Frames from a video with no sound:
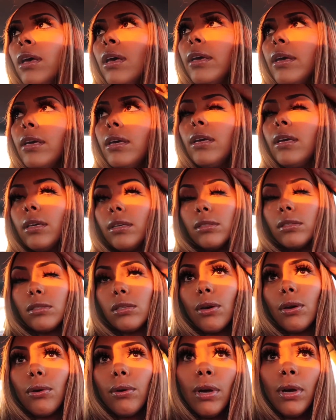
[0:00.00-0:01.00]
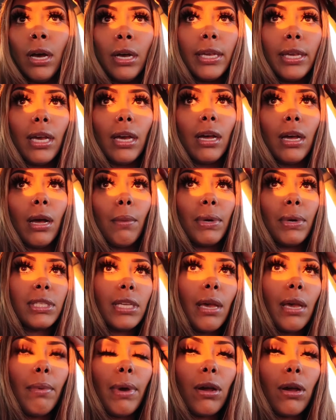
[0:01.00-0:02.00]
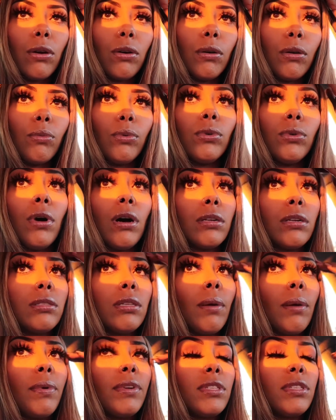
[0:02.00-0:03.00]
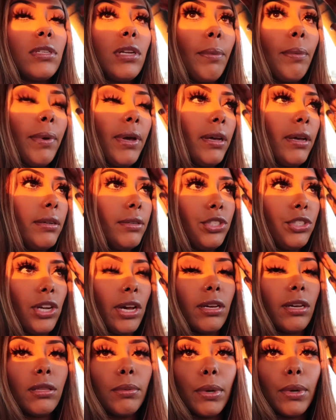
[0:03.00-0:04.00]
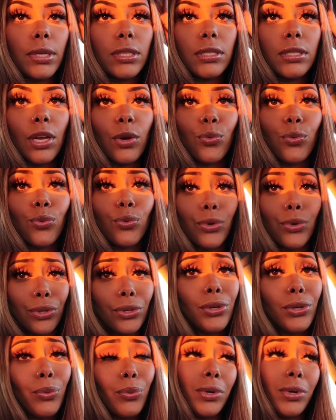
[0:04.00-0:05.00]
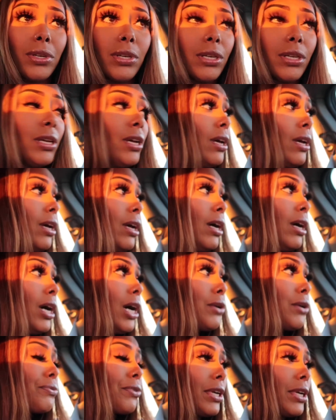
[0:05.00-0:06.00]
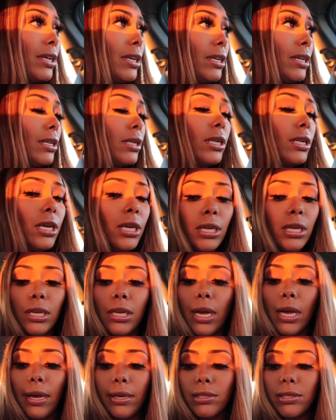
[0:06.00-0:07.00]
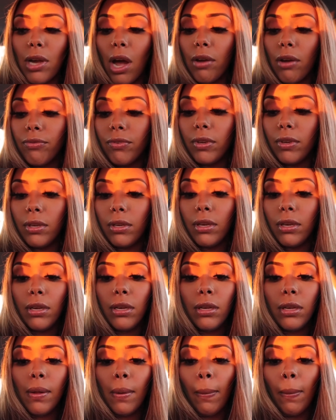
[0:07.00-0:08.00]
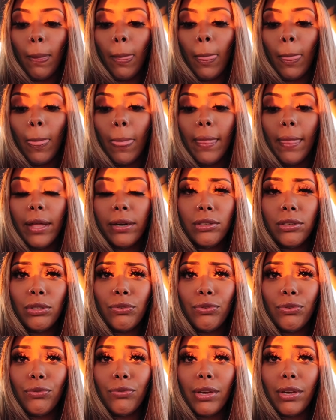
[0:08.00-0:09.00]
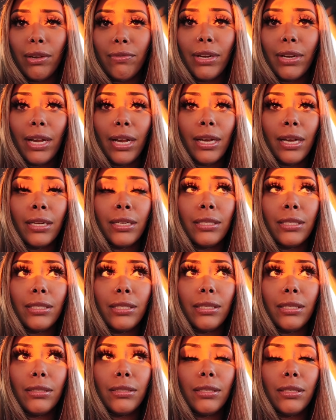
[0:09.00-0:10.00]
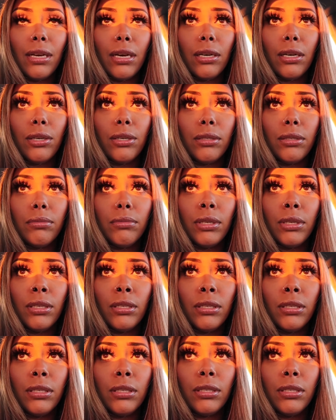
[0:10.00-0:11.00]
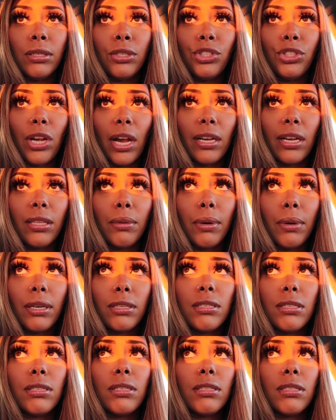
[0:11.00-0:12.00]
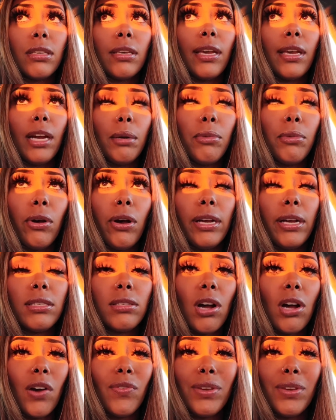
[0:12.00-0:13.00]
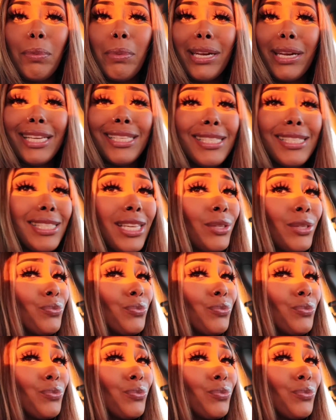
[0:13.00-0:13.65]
and so yeah i'm about to head back home well honestly i'm gonna stop at jack in the box because i really want a freaking iced coffee i don't know if you've ever had um jack in the box's caramel iced coffee but it's